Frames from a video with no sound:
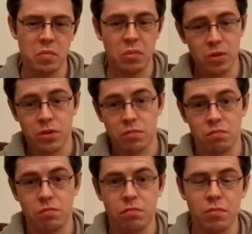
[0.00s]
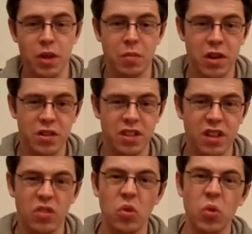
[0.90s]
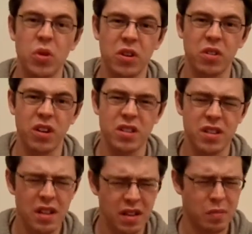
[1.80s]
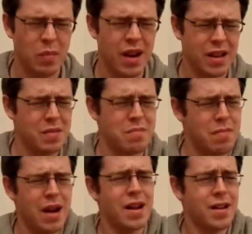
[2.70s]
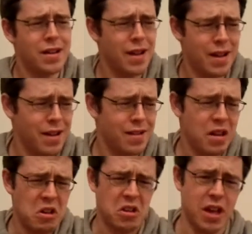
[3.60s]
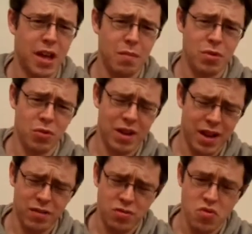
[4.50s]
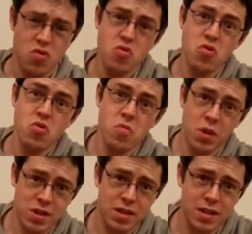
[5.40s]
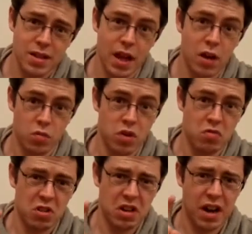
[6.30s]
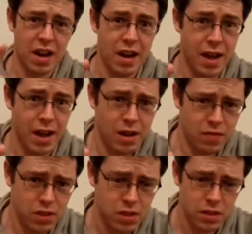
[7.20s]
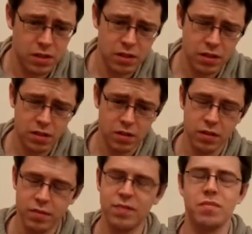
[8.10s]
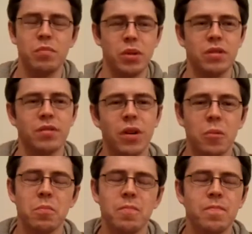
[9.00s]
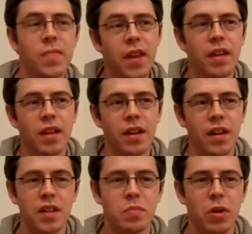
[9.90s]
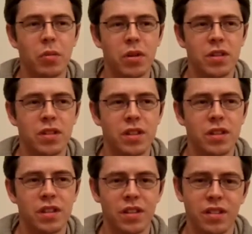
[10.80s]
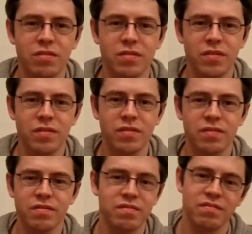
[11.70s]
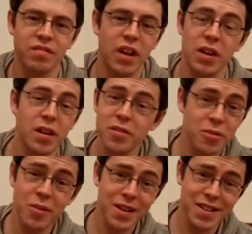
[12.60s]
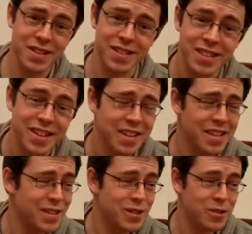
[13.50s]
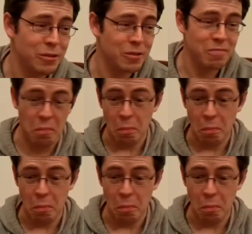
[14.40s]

But maybe I just sound old and crotchety. Back in my day, games only had two buttons and we were glad of it. But no, it's probably just, I don't know what it is. So,